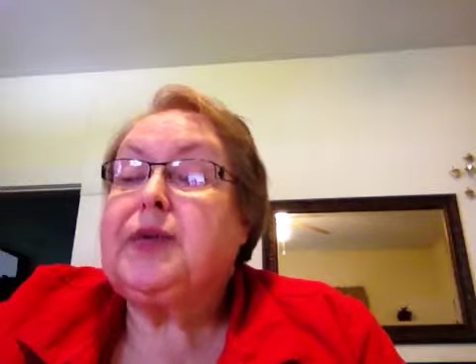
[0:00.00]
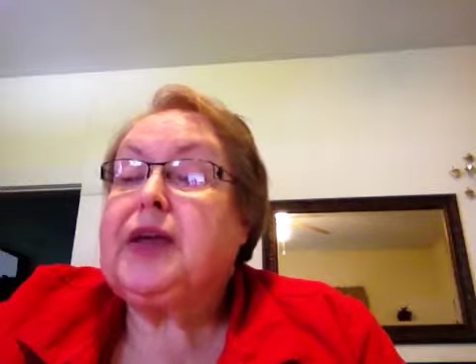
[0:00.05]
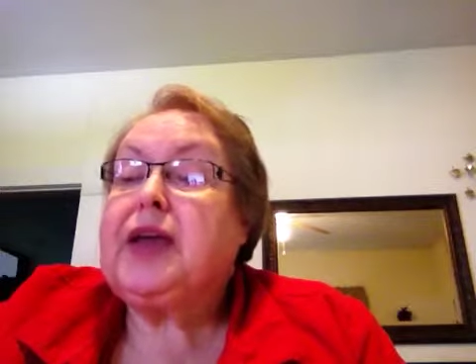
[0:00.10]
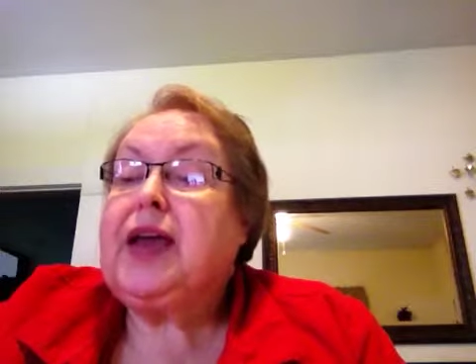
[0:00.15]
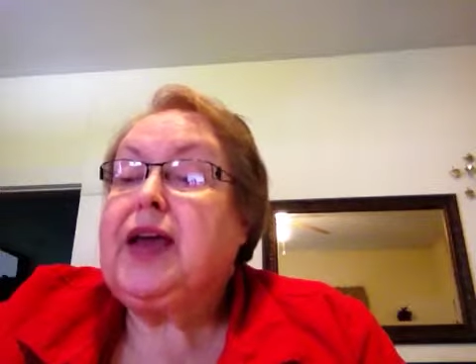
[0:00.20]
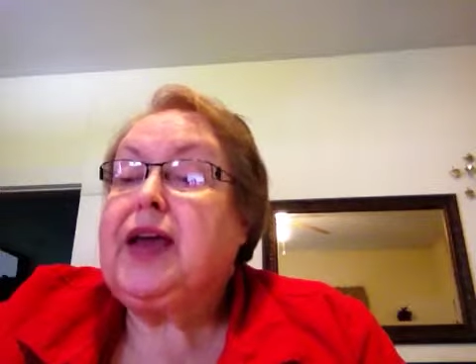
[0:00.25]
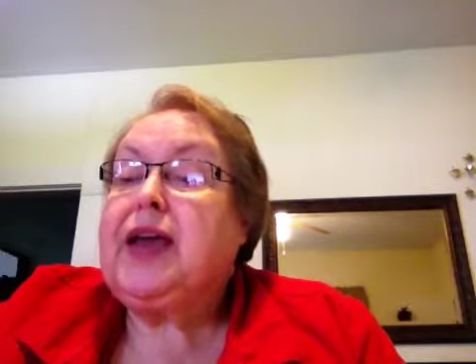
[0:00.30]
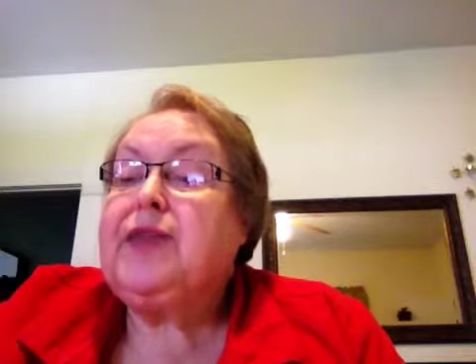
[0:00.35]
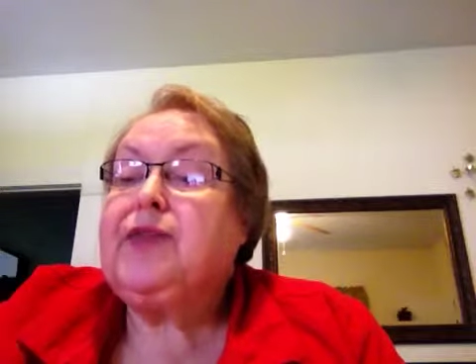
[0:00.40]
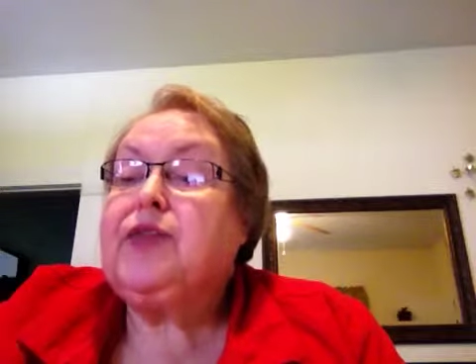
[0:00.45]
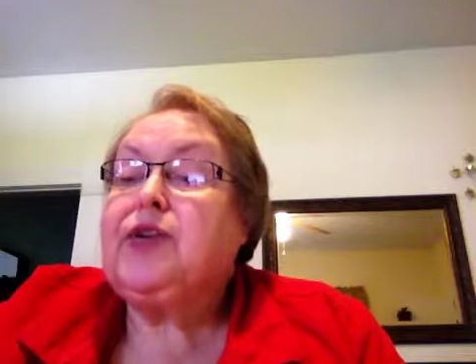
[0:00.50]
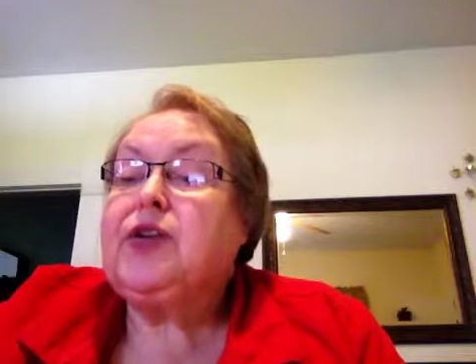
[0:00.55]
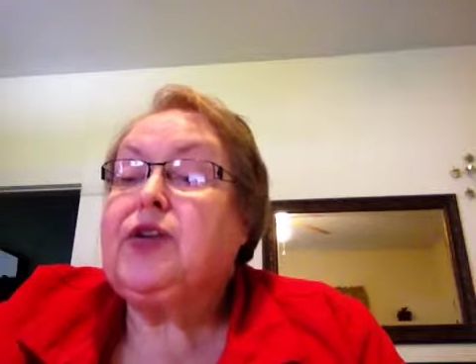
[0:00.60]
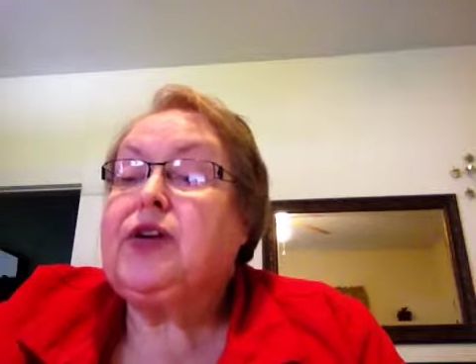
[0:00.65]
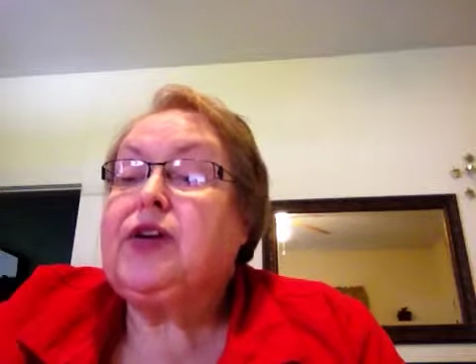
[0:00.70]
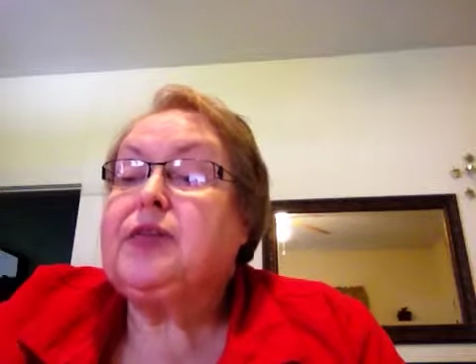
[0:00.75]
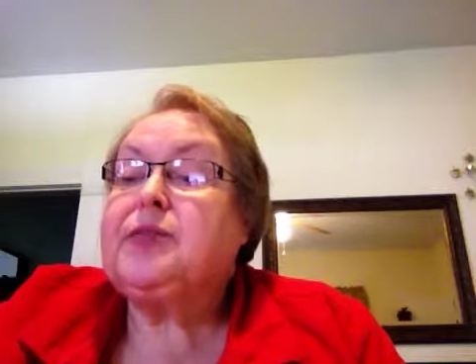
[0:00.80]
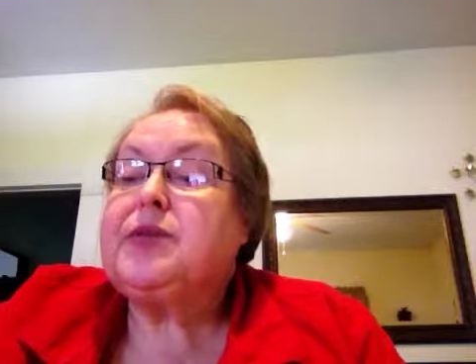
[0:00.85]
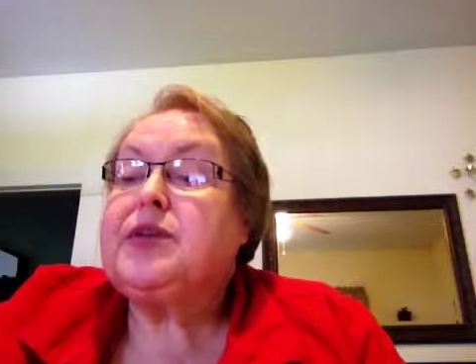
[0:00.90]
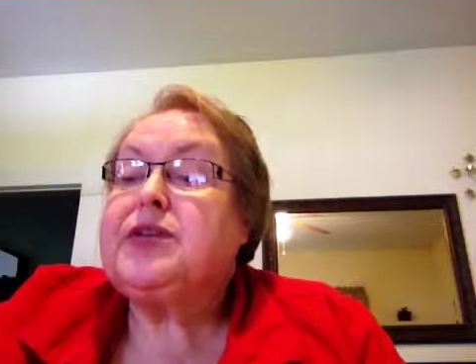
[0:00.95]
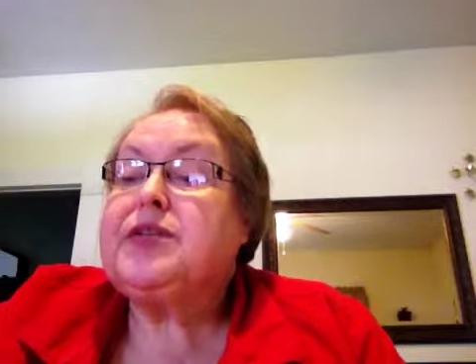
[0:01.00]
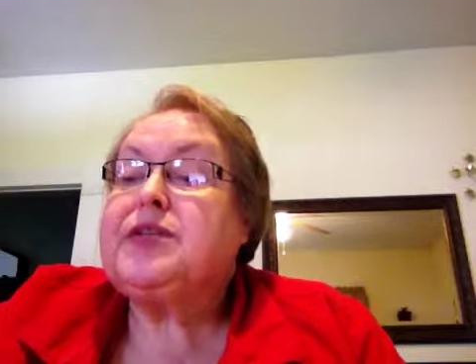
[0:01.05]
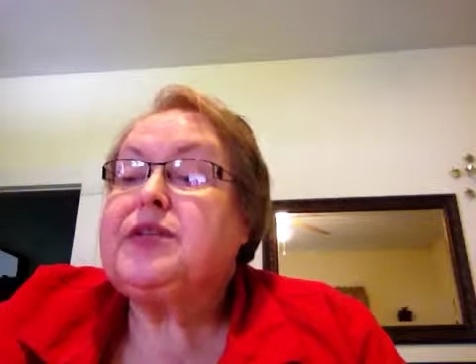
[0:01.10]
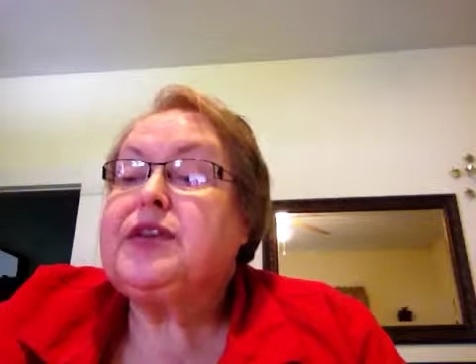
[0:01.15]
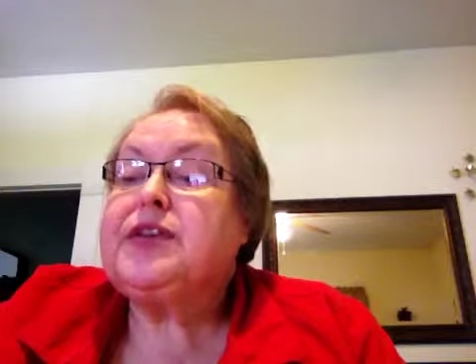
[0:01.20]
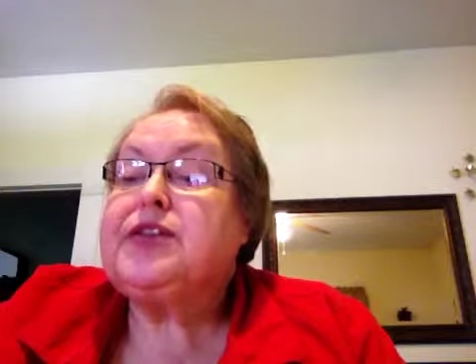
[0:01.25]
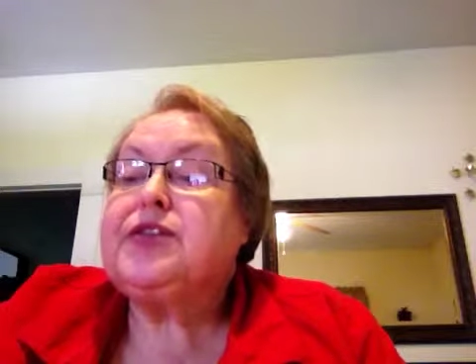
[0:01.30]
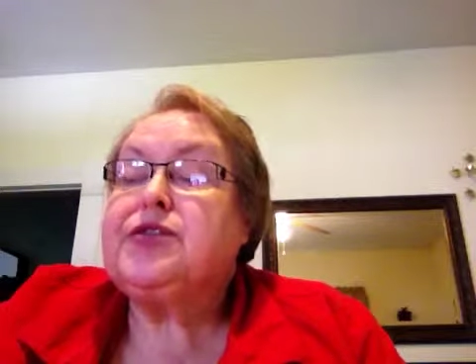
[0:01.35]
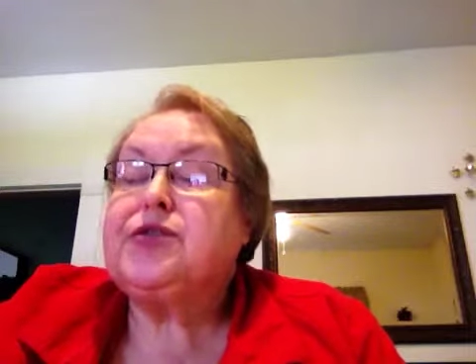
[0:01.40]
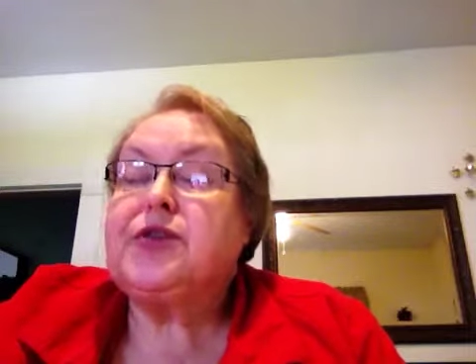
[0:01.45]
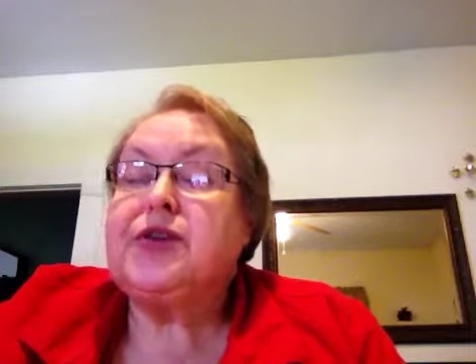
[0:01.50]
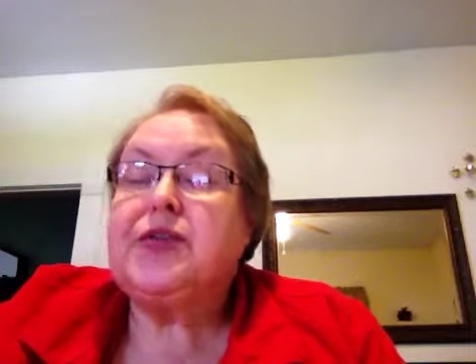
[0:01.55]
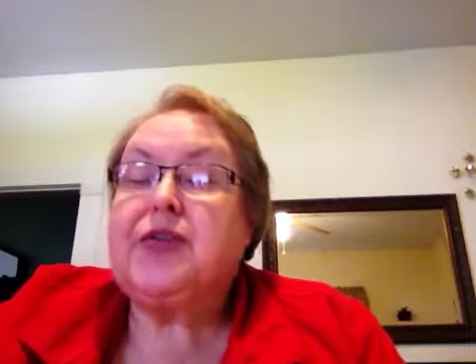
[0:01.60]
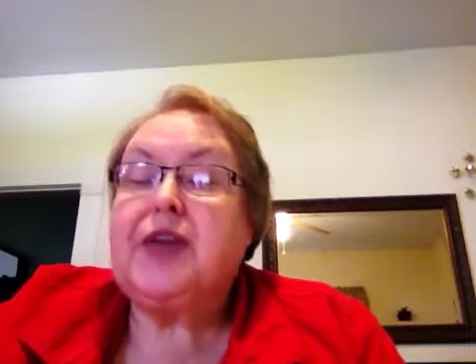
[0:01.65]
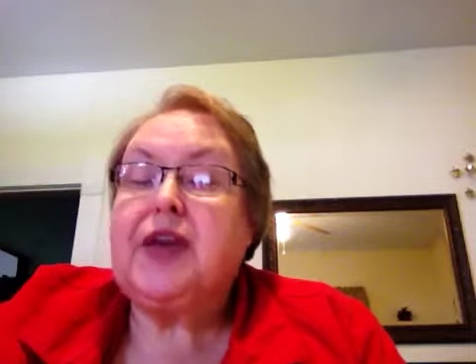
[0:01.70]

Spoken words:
behavior can be seen during